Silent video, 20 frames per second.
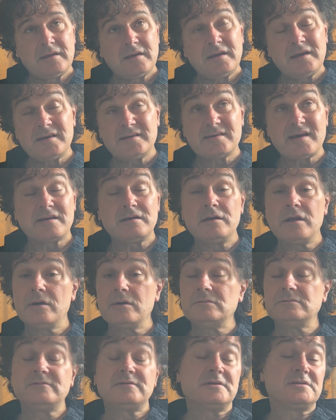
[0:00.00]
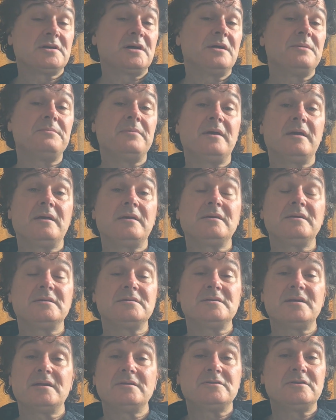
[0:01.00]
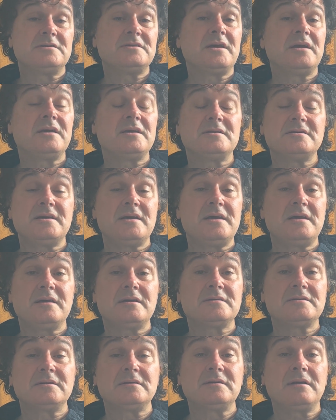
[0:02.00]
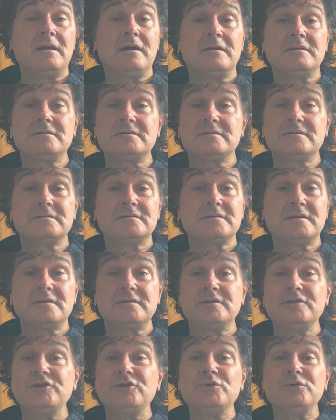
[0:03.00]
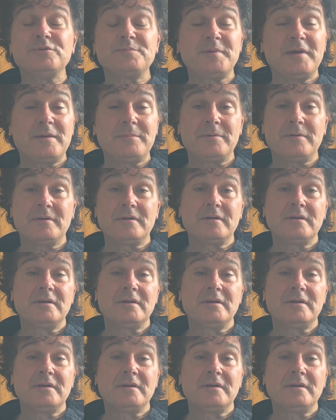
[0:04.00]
He sat alone for the time being, content to take his ease and glance at the newspaper.